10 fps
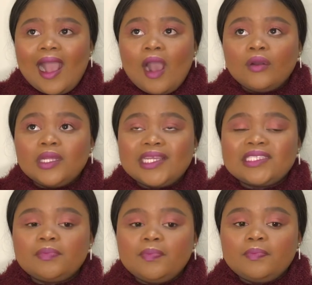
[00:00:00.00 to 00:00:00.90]

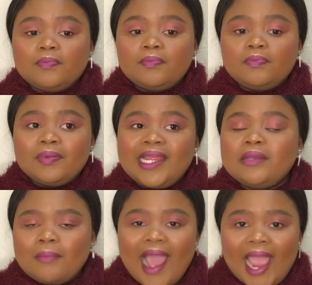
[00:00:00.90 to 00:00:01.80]

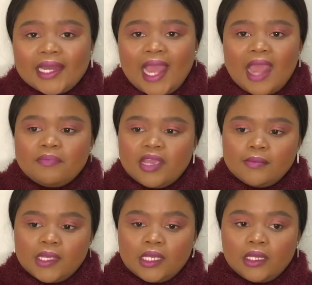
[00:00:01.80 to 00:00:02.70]
explain mine and
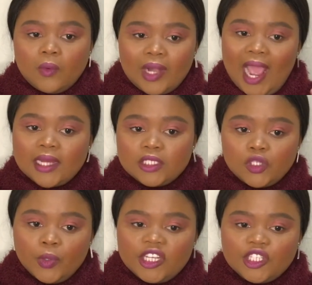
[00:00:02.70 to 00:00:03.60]
maybe what I need
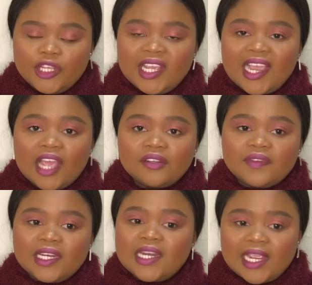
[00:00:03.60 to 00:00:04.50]
to work, so you can kind of
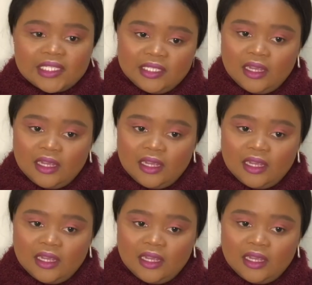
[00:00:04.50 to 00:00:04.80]
get an idea